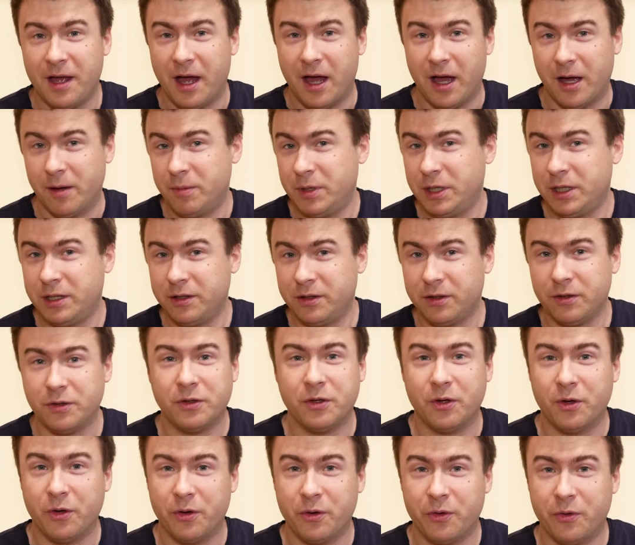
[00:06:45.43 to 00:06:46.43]
I mean
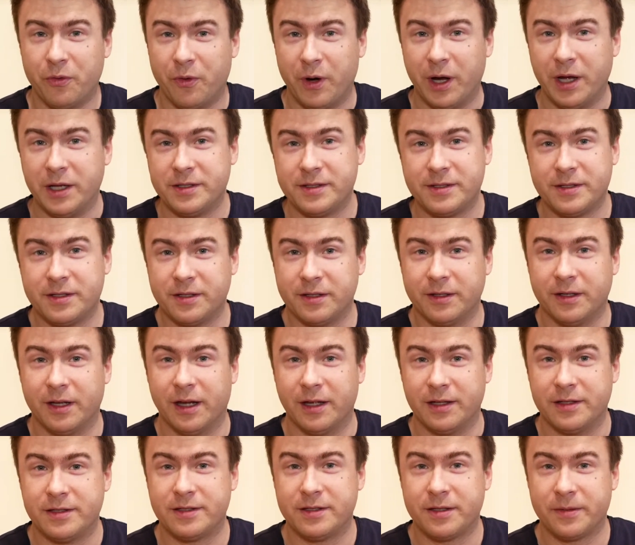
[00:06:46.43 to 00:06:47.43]
the rate
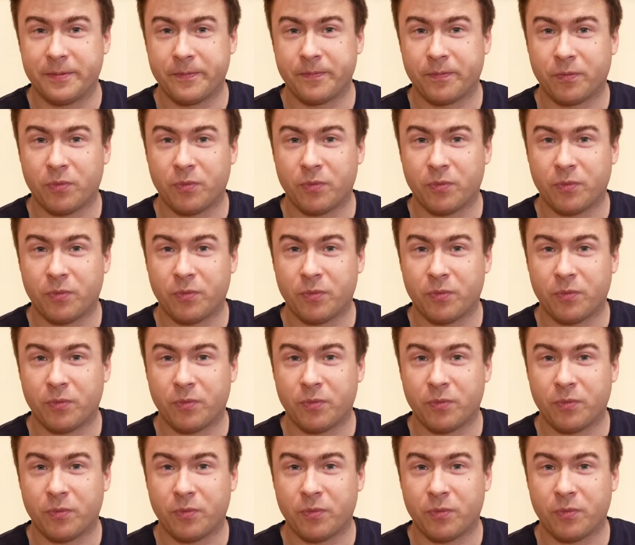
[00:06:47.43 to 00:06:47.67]
that